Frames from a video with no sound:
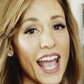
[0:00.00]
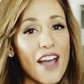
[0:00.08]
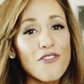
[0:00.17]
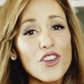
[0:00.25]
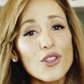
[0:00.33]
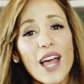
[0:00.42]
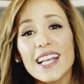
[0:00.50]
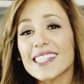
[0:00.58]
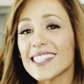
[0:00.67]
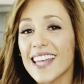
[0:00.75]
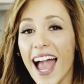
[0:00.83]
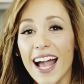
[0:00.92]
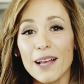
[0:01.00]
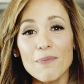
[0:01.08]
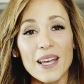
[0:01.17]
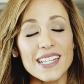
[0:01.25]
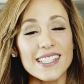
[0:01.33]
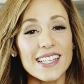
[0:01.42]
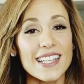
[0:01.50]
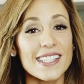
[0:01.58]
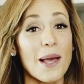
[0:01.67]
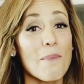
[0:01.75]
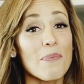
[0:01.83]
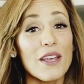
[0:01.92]
If you like snack
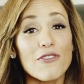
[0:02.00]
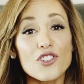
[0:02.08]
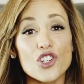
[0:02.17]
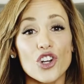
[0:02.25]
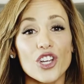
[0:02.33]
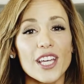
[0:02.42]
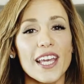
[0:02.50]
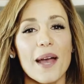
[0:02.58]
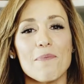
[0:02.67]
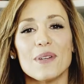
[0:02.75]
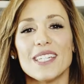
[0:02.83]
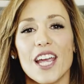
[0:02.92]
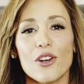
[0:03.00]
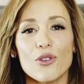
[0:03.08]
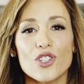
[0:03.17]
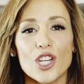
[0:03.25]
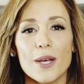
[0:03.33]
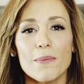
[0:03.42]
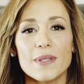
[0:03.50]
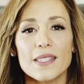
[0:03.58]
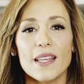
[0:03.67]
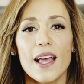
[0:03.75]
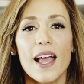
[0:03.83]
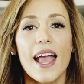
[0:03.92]
mixes, beef jerky, and potato
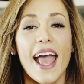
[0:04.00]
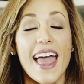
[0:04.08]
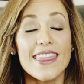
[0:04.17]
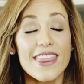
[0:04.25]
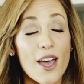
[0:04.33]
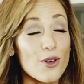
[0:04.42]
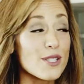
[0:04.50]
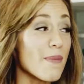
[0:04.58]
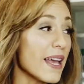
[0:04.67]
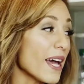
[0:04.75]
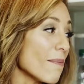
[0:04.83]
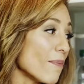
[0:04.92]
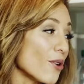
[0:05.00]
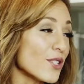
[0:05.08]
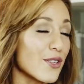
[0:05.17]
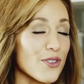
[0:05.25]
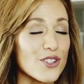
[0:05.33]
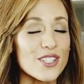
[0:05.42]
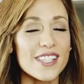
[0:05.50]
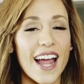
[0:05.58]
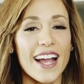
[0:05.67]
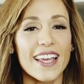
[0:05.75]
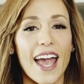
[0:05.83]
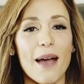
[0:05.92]
chips, and those make up most of your
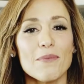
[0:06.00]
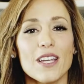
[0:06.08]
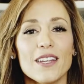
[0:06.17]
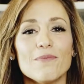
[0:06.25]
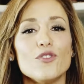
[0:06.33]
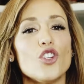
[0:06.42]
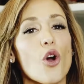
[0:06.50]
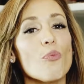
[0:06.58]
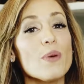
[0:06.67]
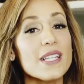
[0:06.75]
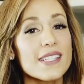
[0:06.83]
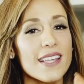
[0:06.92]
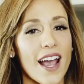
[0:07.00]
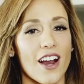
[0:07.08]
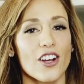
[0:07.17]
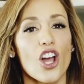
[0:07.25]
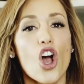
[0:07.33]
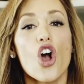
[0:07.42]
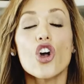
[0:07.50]
snack cabinet, don't be scared.